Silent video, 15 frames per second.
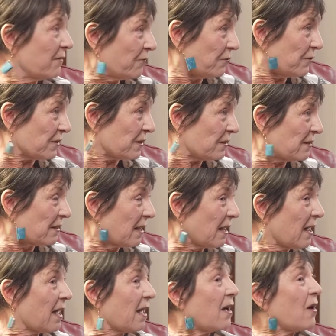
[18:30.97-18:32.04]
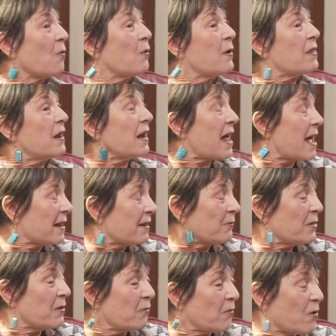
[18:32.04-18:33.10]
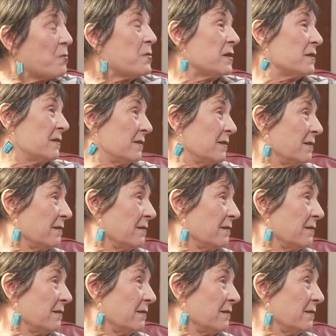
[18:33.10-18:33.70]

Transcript: physis. When the Romans